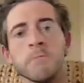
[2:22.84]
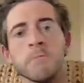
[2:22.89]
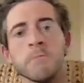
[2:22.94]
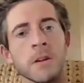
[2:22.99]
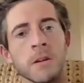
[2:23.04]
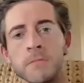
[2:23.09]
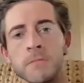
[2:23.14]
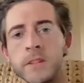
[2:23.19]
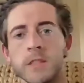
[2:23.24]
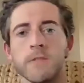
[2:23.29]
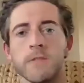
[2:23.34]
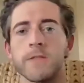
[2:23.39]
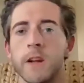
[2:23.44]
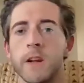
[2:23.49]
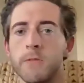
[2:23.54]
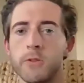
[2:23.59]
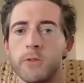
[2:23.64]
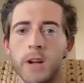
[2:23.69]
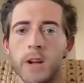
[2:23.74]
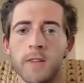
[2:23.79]
that the federal
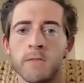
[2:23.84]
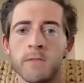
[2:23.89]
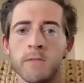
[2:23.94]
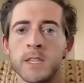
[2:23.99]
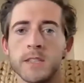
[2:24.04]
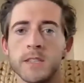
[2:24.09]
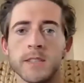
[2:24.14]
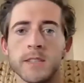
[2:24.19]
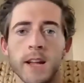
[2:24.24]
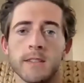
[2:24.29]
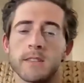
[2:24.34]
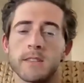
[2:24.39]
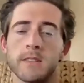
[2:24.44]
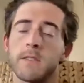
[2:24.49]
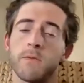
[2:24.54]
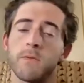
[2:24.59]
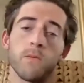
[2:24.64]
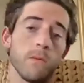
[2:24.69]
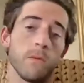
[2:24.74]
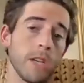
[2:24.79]
government sets. If,
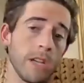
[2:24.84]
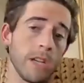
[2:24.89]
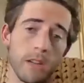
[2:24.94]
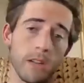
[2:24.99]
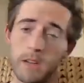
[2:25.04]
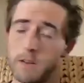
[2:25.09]
if